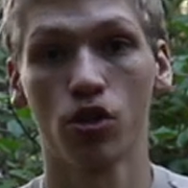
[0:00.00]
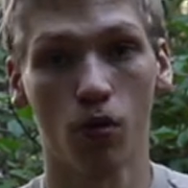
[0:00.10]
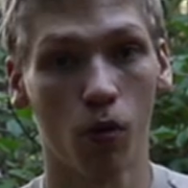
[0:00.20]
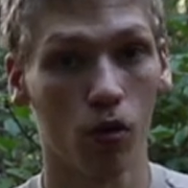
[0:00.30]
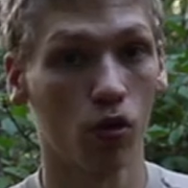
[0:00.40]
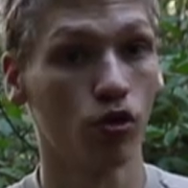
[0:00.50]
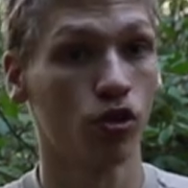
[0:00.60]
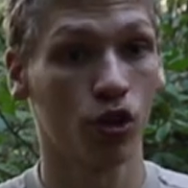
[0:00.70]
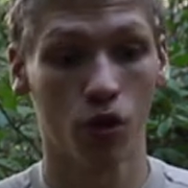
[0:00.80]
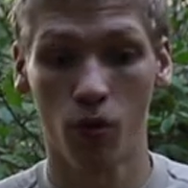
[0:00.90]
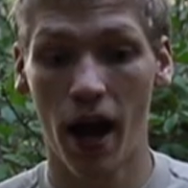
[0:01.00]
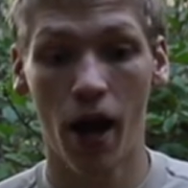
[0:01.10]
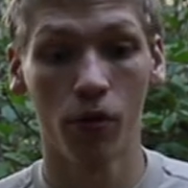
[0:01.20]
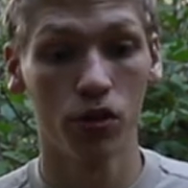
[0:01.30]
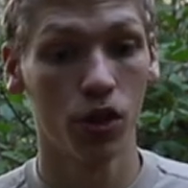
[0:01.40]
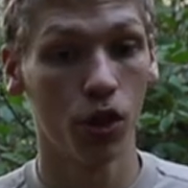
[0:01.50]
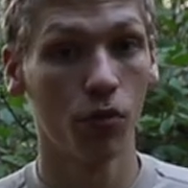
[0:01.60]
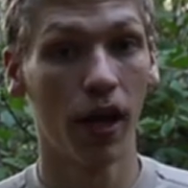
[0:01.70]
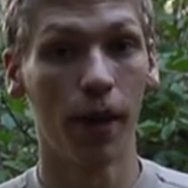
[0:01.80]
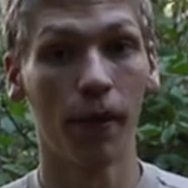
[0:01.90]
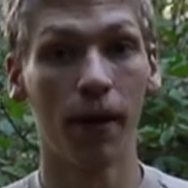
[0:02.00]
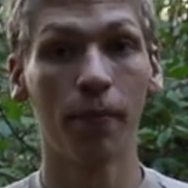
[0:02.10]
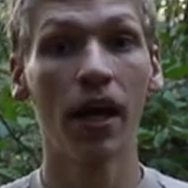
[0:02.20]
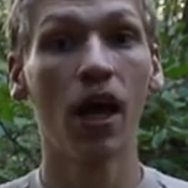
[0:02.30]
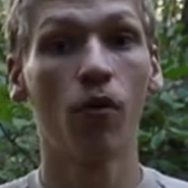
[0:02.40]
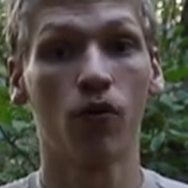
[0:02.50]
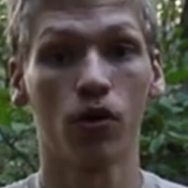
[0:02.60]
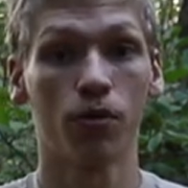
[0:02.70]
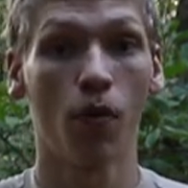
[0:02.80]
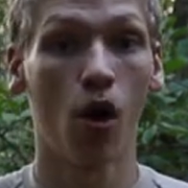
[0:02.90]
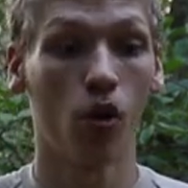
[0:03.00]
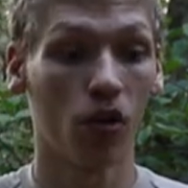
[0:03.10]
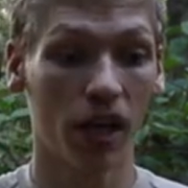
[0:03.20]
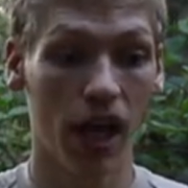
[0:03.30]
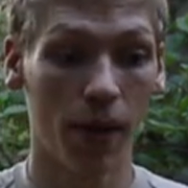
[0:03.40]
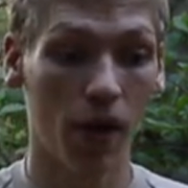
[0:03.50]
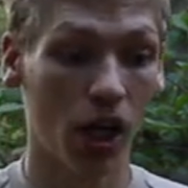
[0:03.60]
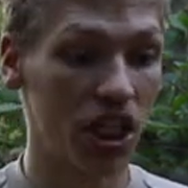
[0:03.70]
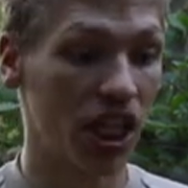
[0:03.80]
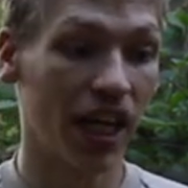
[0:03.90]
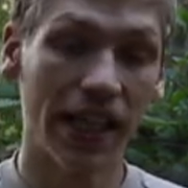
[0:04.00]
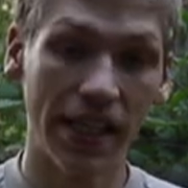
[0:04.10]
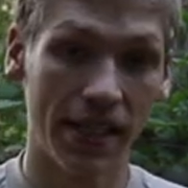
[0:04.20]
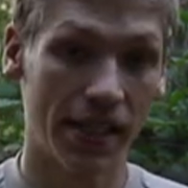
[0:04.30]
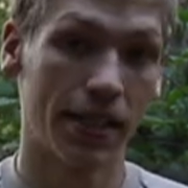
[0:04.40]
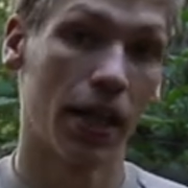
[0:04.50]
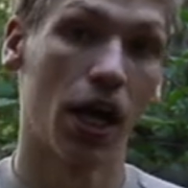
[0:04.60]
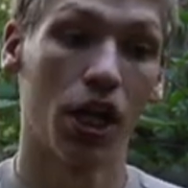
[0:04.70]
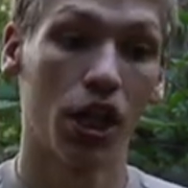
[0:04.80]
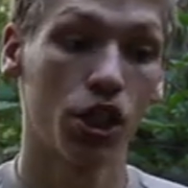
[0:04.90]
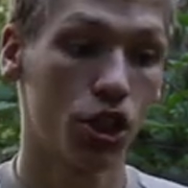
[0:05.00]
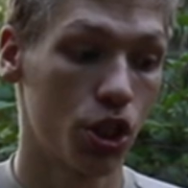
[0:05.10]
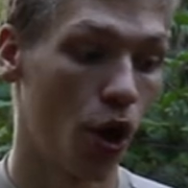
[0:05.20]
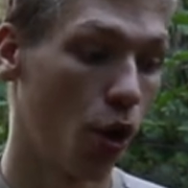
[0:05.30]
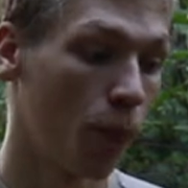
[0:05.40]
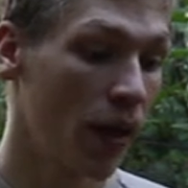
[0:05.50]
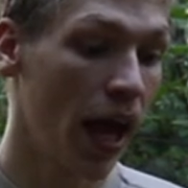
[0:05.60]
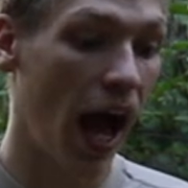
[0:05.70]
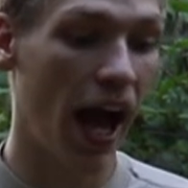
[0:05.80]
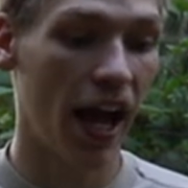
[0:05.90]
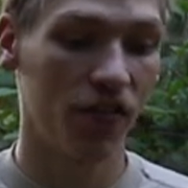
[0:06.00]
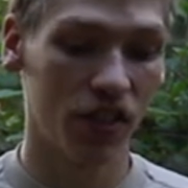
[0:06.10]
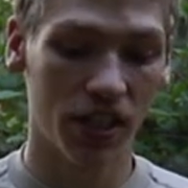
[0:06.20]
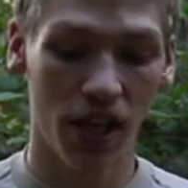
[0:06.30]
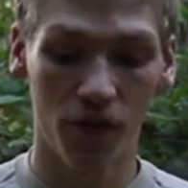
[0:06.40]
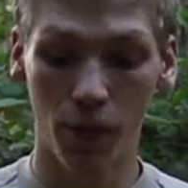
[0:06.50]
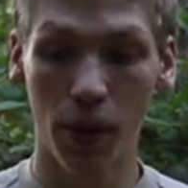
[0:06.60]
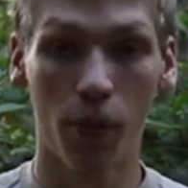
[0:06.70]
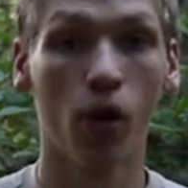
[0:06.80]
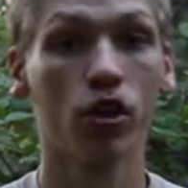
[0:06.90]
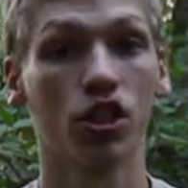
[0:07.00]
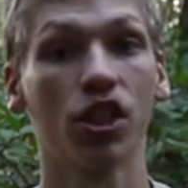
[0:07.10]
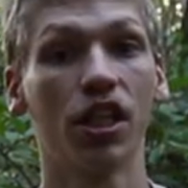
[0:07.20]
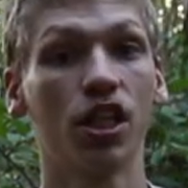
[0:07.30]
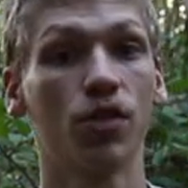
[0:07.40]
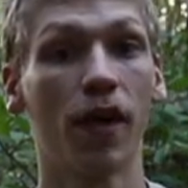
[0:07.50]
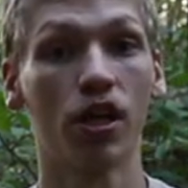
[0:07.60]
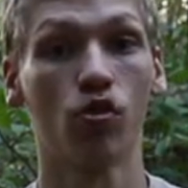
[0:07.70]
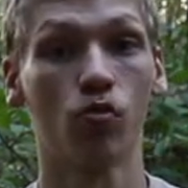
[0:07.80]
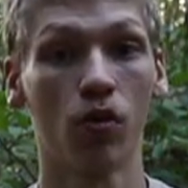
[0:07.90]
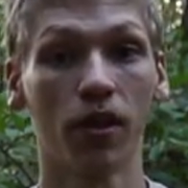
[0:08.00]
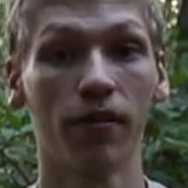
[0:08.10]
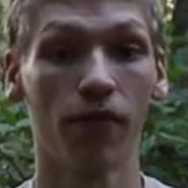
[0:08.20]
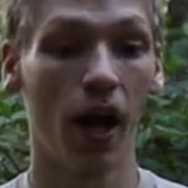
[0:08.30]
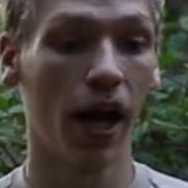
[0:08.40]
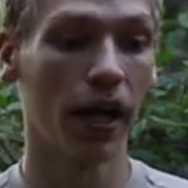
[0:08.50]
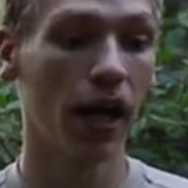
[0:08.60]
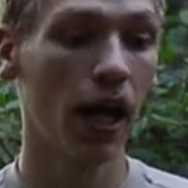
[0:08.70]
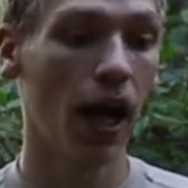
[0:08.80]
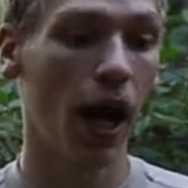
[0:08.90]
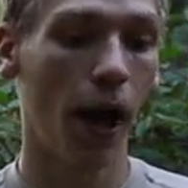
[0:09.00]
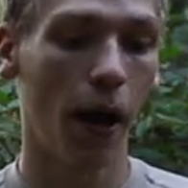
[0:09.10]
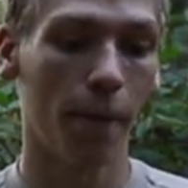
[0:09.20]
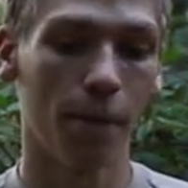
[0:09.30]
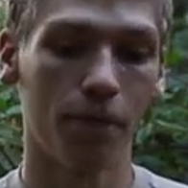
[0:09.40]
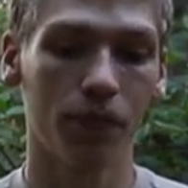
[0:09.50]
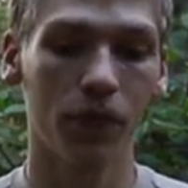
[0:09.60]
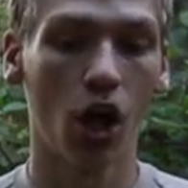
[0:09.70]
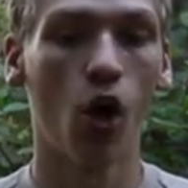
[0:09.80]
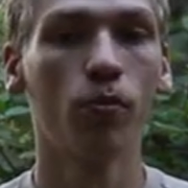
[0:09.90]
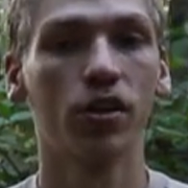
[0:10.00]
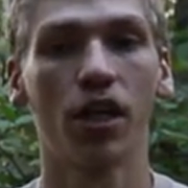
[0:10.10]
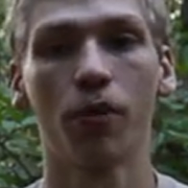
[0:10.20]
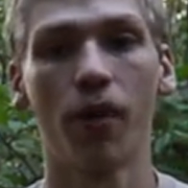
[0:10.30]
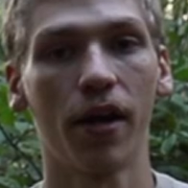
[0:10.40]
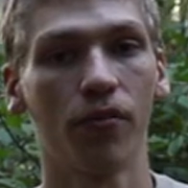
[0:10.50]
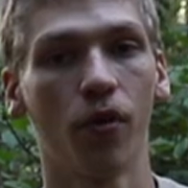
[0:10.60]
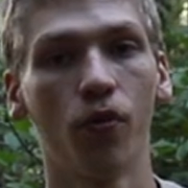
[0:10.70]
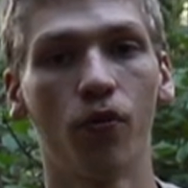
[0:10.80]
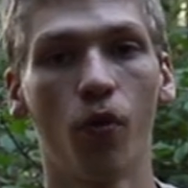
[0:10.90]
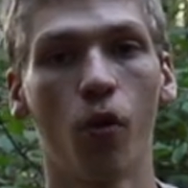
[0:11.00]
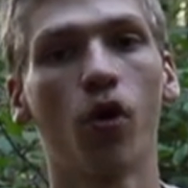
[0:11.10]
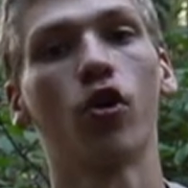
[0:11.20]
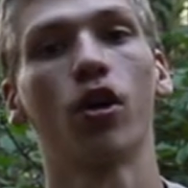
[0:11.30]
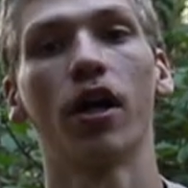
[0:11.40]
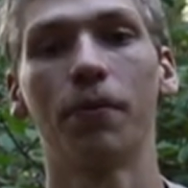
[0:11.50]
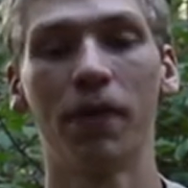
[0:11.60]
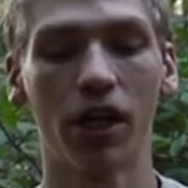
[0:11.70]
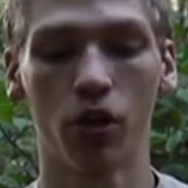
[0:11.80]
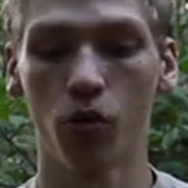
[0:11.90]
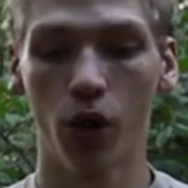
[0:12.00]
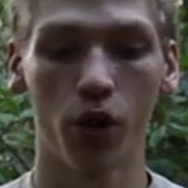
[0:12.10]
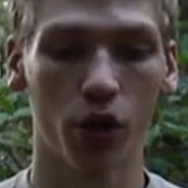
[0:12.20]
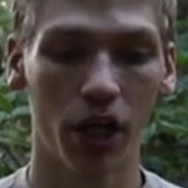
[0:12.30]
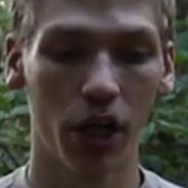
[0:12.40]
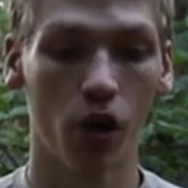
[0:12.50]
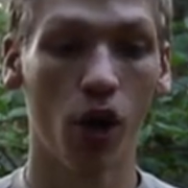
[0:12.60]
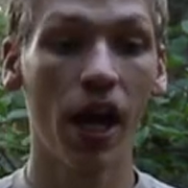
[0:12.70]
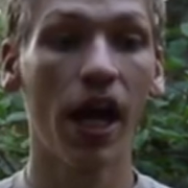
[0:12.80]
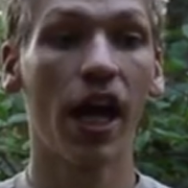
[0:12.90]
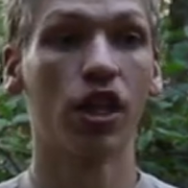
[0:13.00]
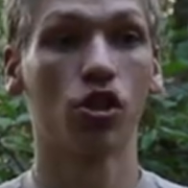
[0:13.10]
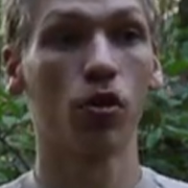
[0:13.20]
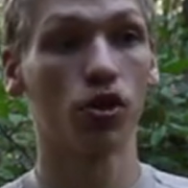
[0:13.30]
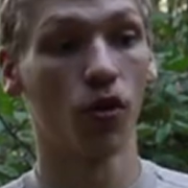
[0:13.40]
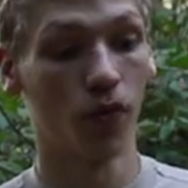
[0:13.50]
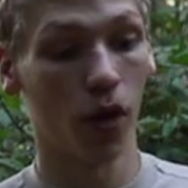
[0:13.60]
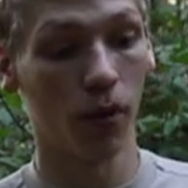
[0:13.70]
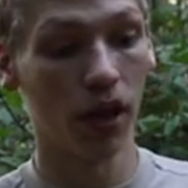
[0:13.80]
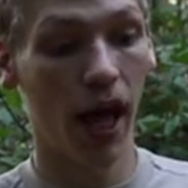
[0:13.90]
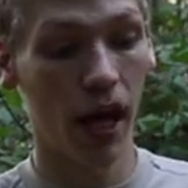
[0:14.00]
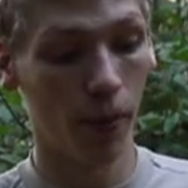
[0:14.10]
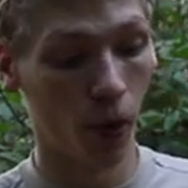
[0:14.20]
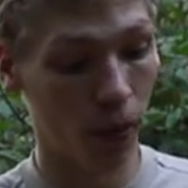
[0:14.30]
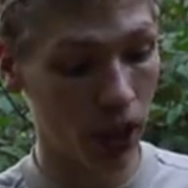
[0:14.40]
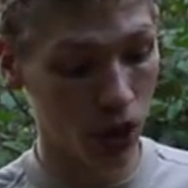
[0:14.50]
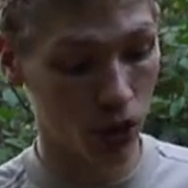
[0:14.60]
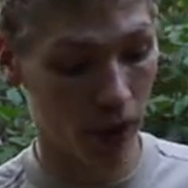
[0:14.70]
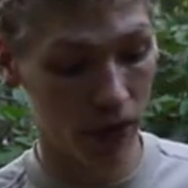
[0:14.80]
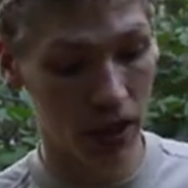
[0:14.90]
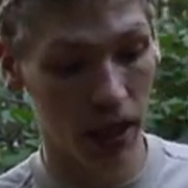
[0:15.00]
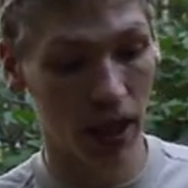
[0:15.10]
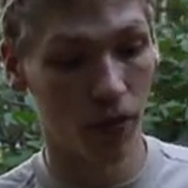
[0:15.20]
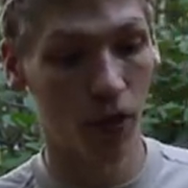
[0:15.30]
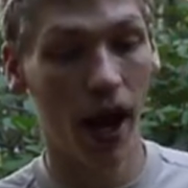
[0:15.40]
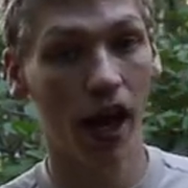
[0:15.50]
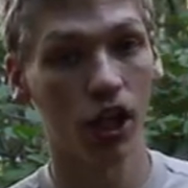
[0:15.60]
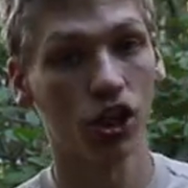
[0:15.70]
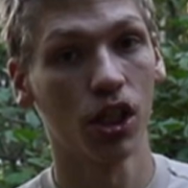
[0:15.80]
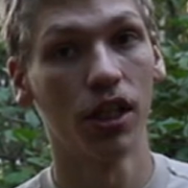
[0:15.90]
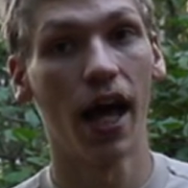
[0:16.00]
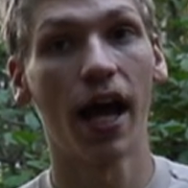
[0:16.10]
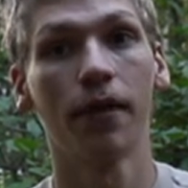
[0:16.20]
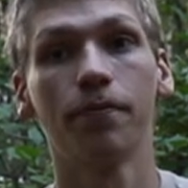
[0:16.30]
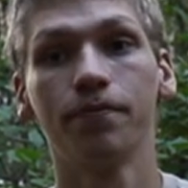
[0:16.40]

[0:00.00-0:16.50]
squirrels, grouse, you name it, for small game hunting, this has done it. So I have to say for me personally, this makes a really fine um, homesteading rifle for being a critter getter. It's also very reliable because you have this lever action that